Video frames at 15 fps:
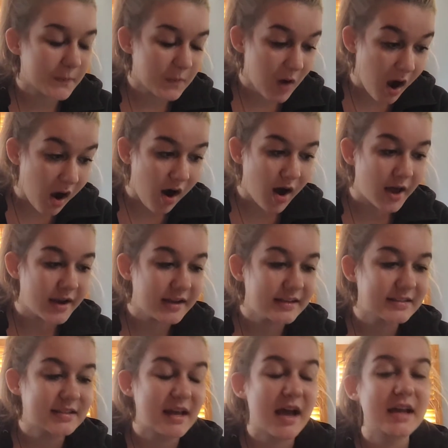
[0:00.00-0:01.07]
con
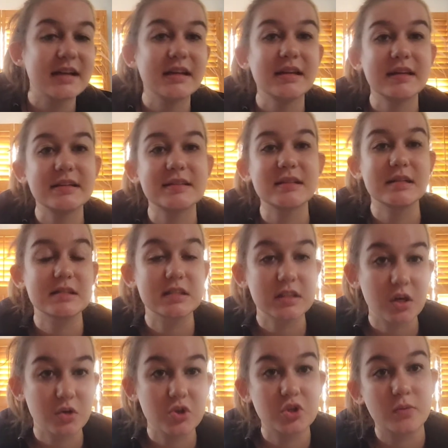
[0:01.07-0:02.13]
is that it is a
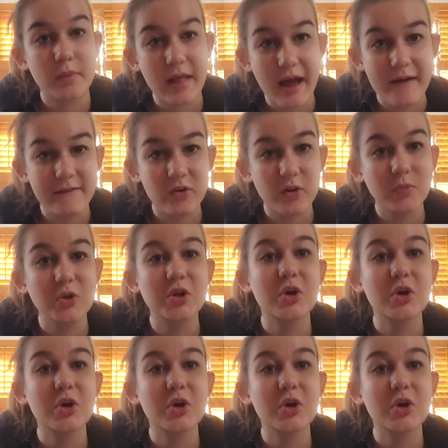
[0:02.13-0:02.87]
social platform.